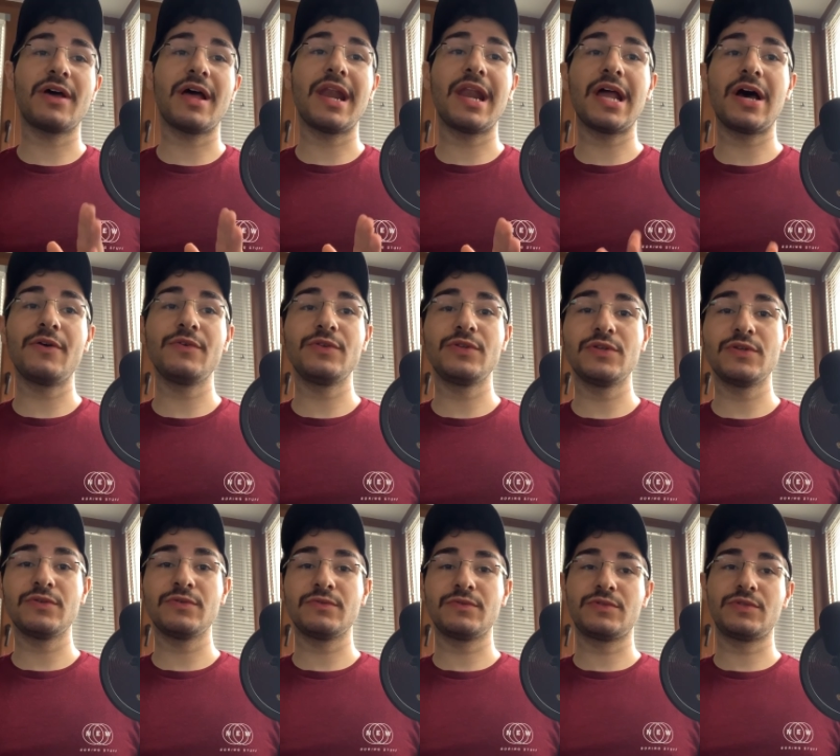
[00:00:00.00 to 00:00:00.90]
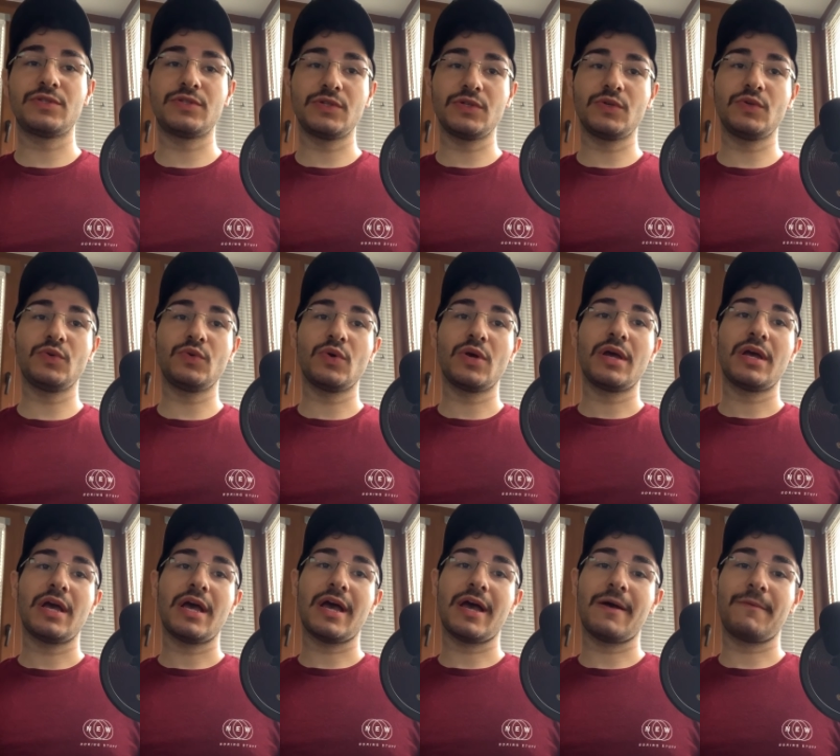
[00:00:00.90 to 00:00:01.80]
to allow you to
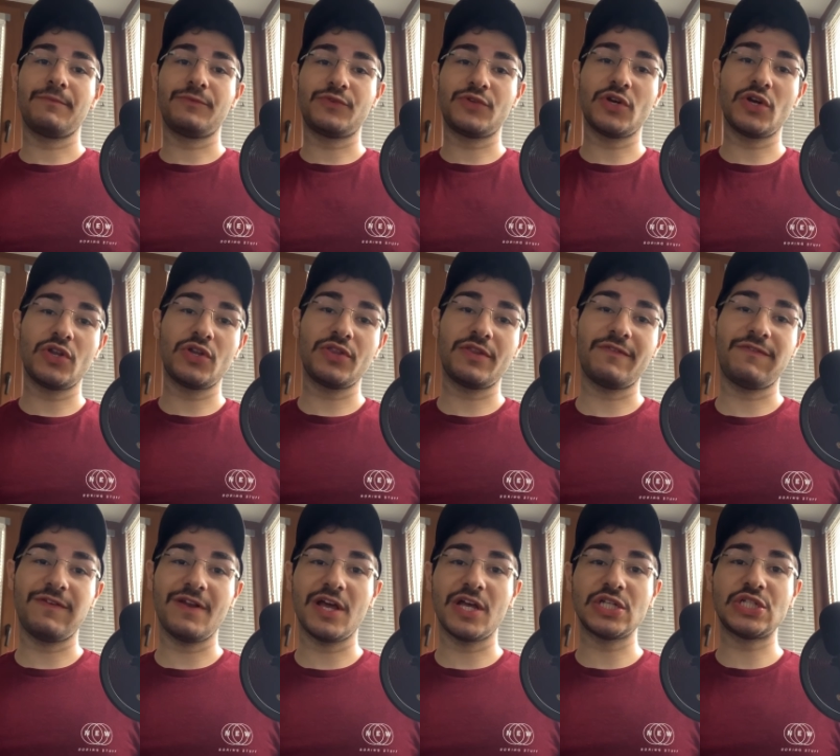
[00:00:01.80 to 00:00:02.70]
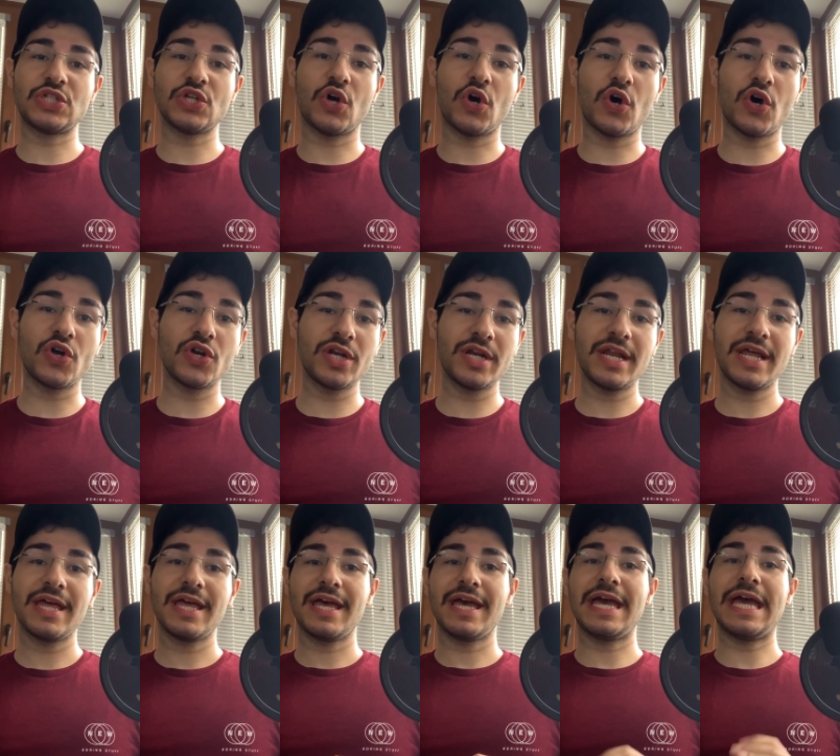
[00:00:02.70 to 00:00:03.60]
um, turn the flash
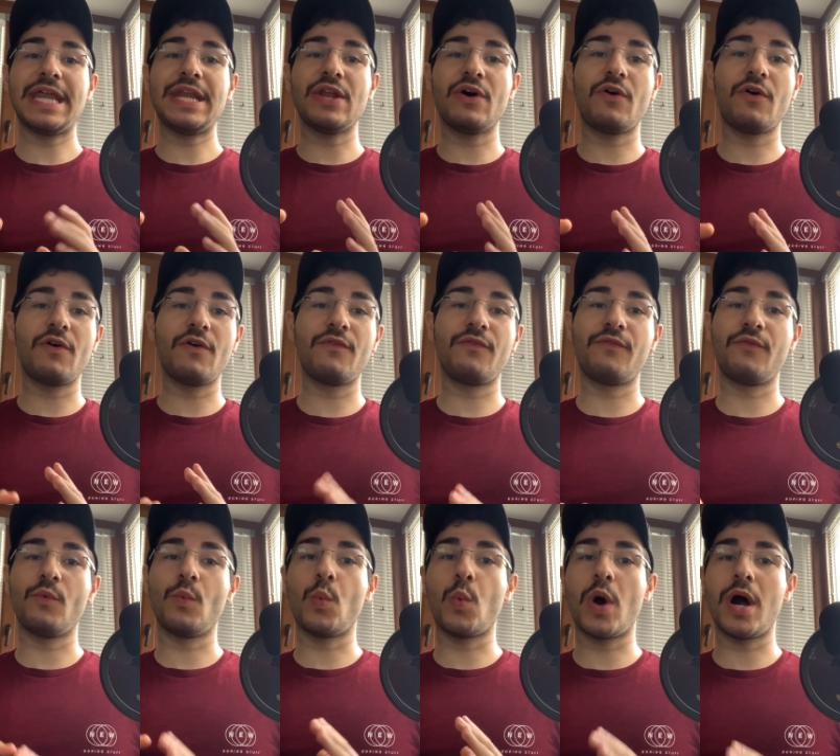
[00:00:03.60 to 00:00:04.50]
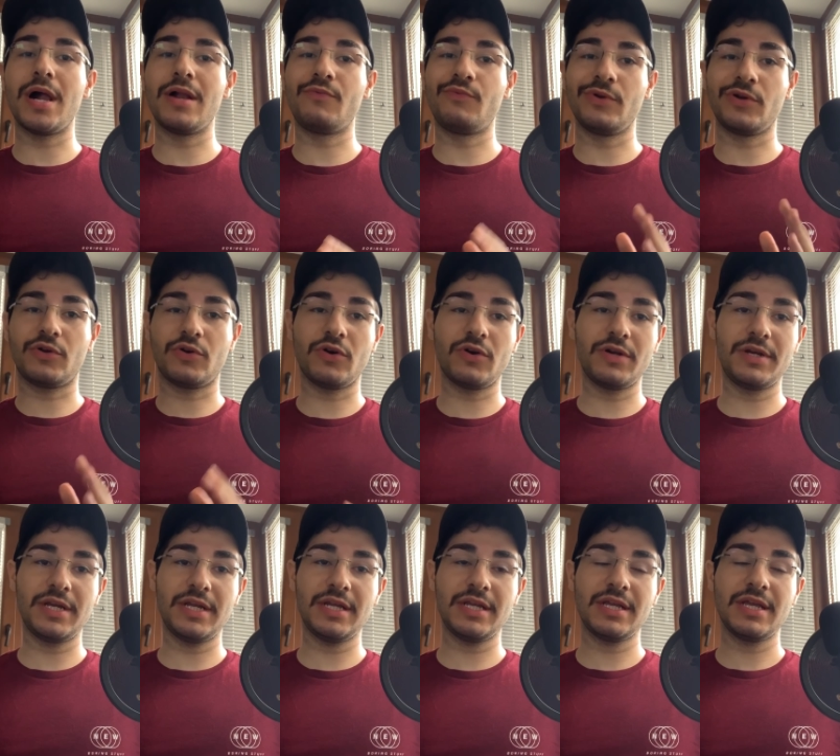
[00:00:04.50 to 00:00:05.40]
on and off while
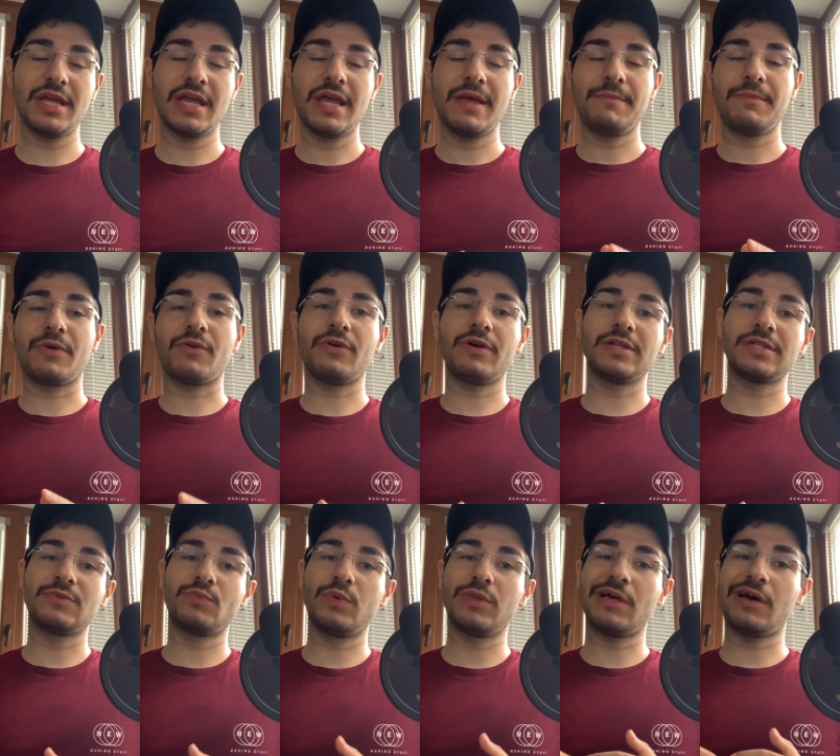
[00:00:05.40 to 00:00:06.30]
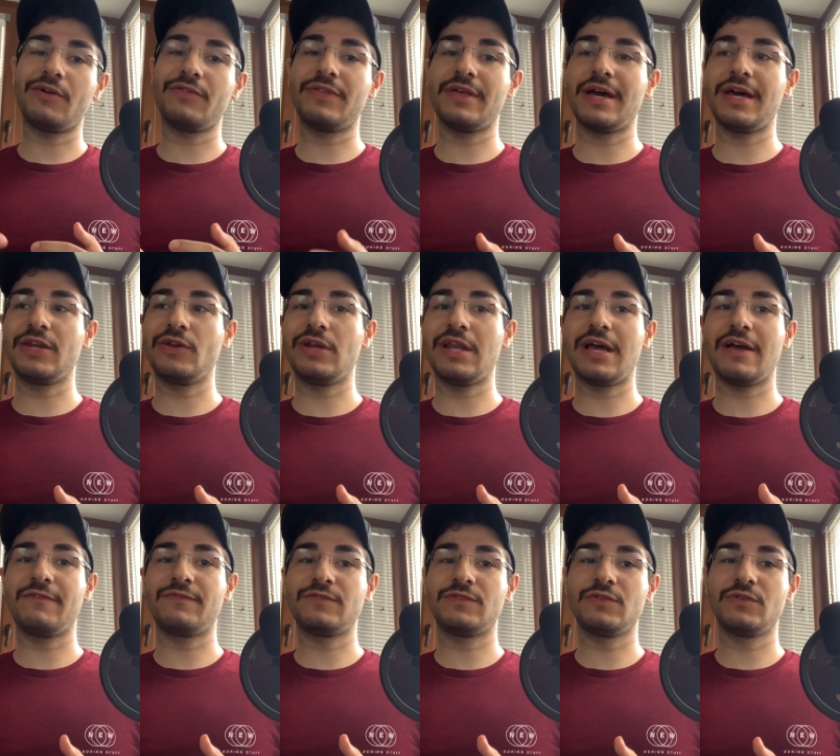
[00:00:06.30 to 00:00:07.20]
recording, because without that you'll
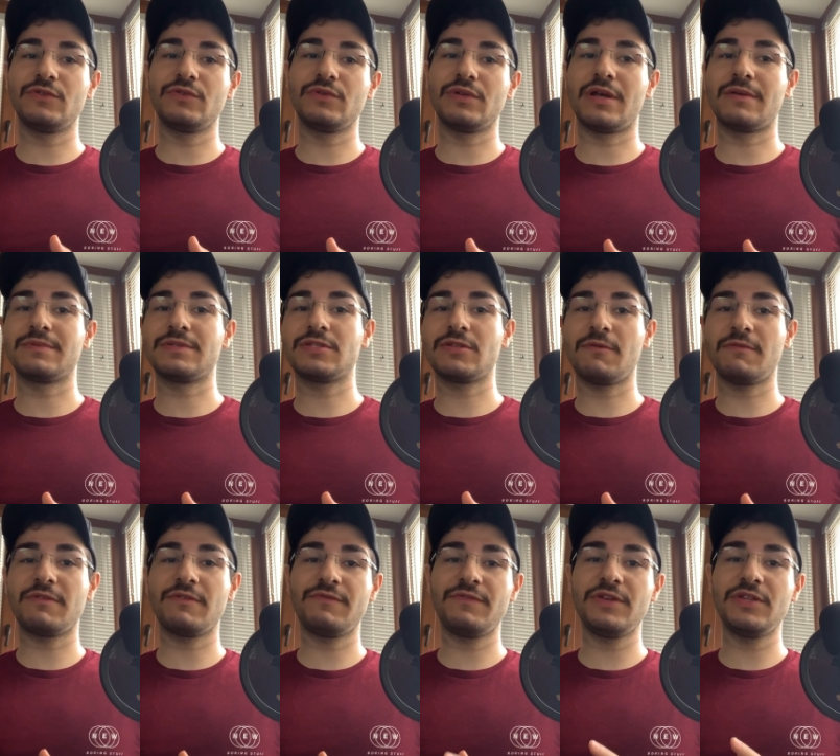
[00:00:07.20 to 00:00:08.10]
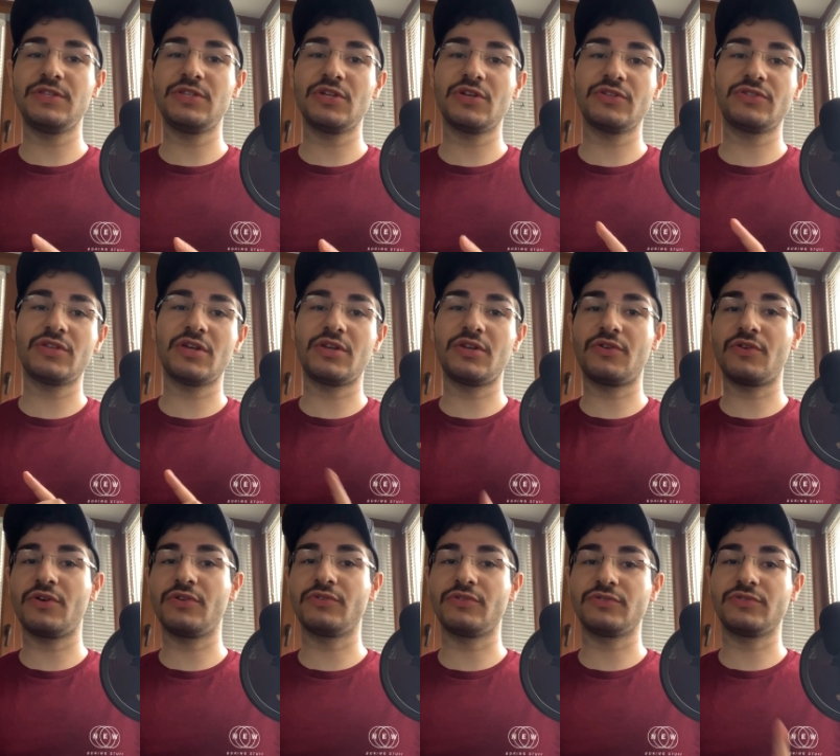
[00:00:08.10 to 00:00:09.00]
have to um, stop the video, turn
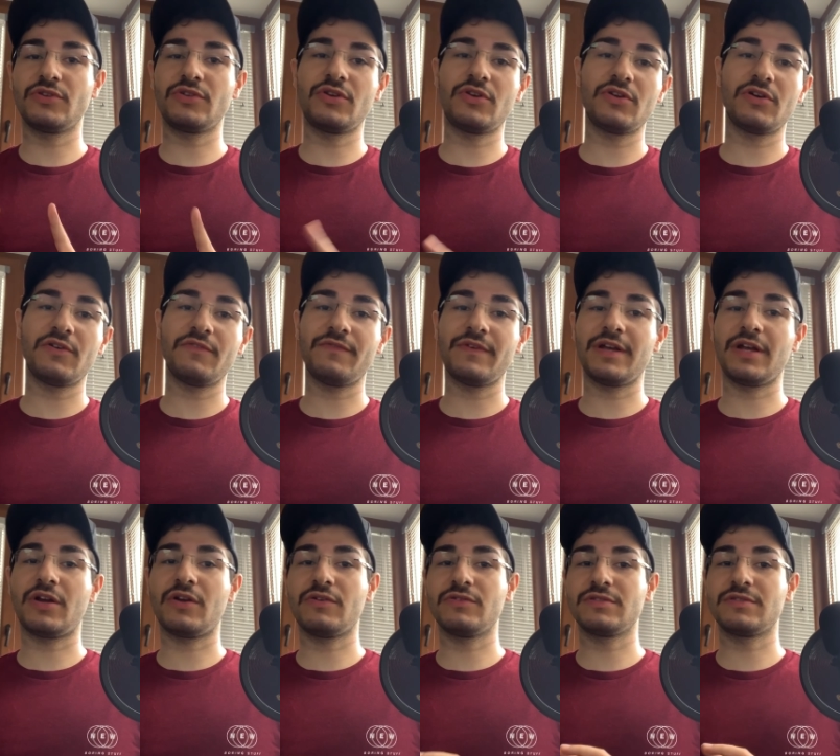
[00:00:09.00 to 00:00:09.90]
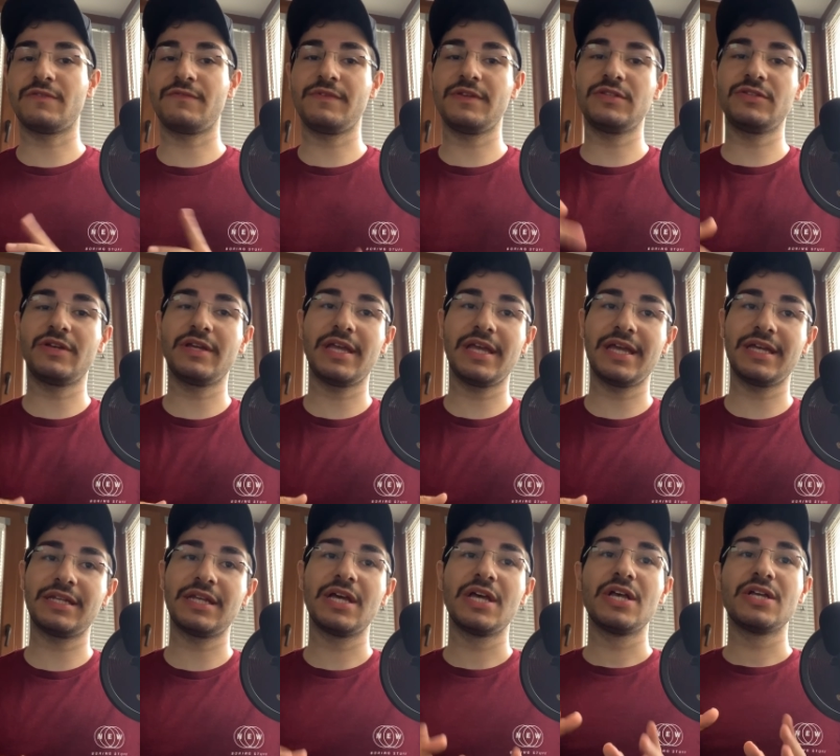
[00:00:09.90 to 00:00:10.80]
it on or turn it off, and close the video
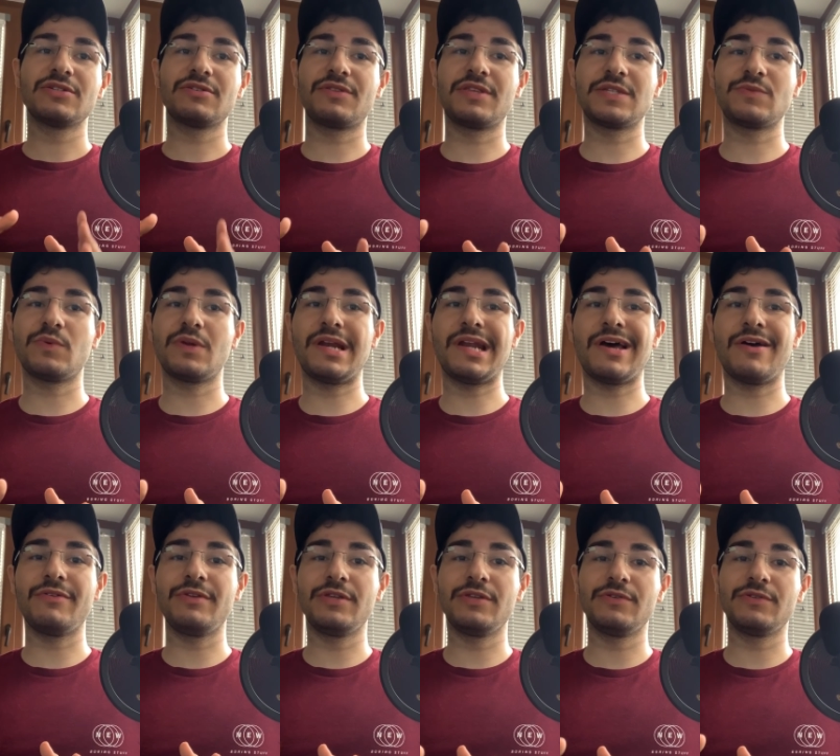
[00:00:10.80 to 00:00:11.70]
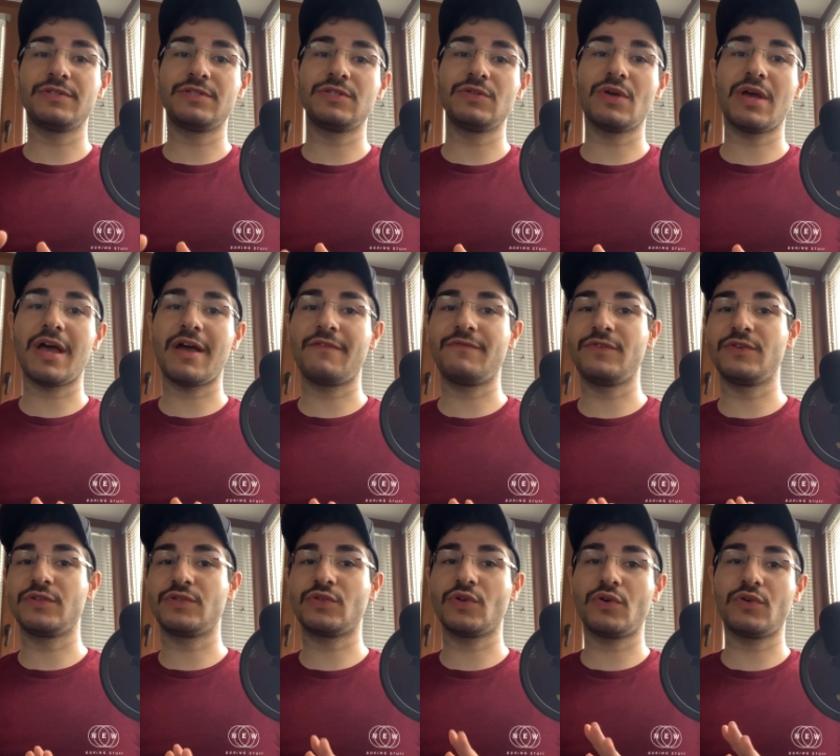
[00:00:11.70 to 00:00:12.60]
again. So this will allow you to have
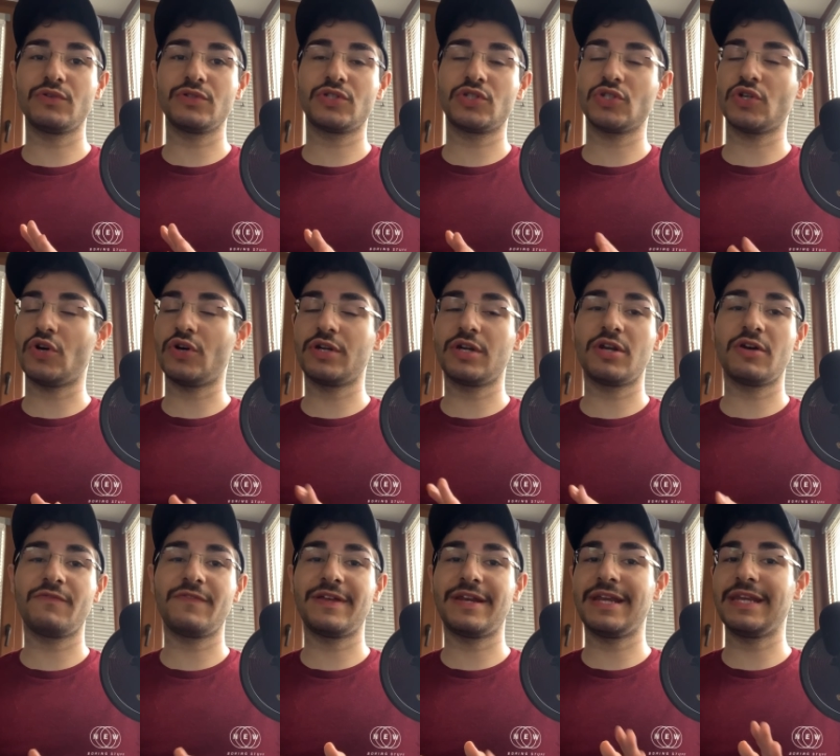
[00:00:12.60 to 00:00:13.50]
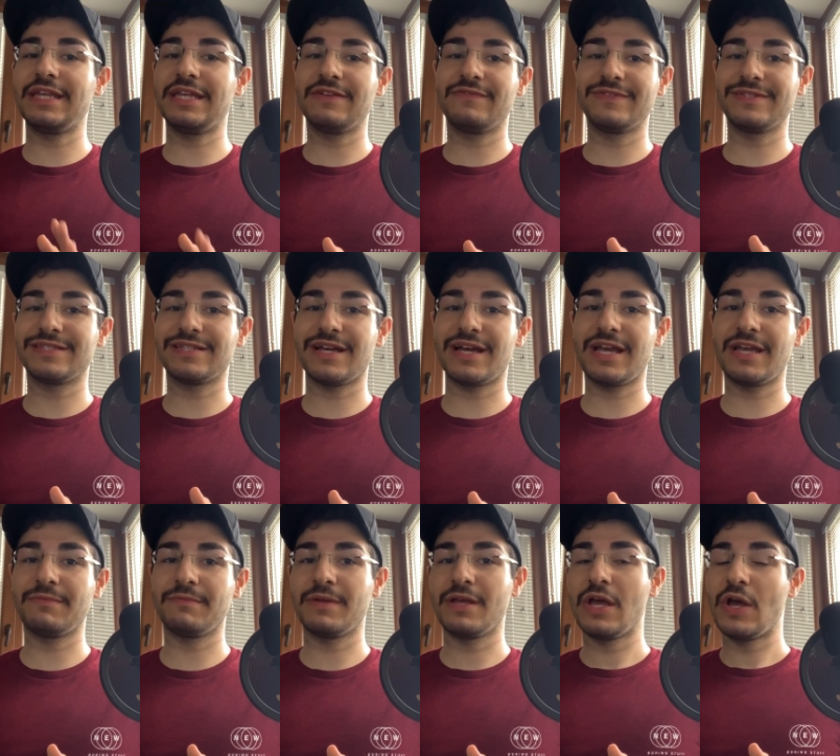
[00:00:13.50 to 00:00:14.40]
your torch on and off at any given
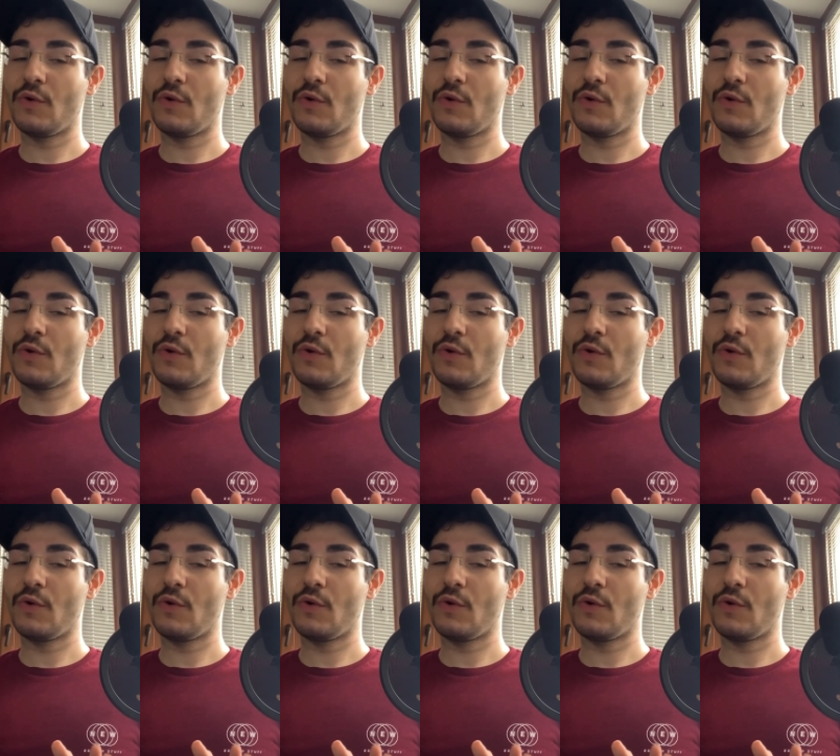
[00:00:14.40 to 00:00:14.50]
time,